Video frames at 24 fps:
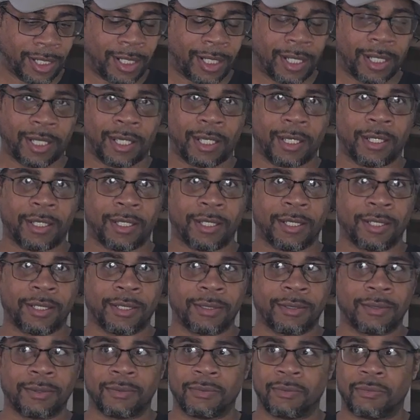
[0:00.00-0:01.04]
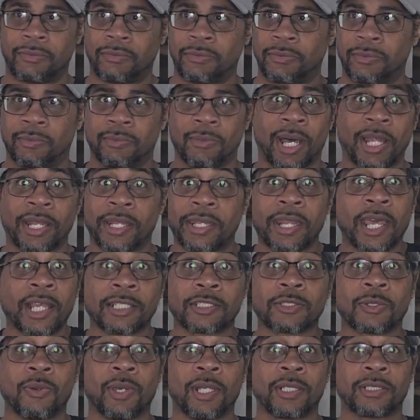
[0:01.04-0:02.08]
and my
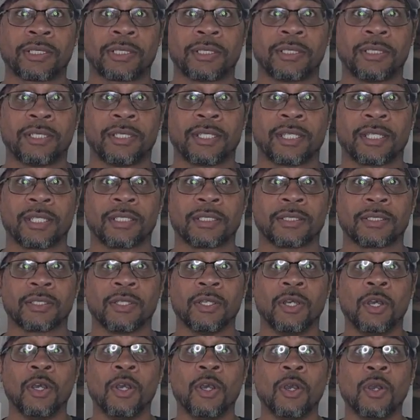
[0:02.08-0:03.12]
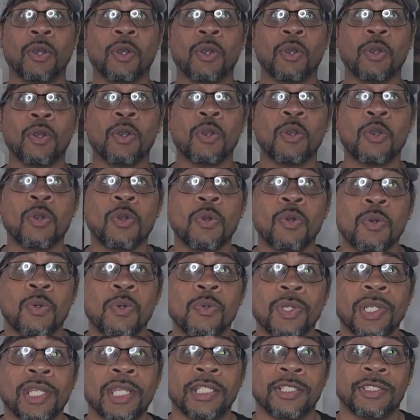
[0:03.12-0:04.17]
next question is who
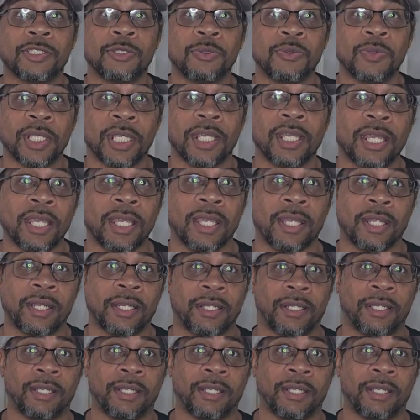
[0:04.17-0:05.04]
let you in?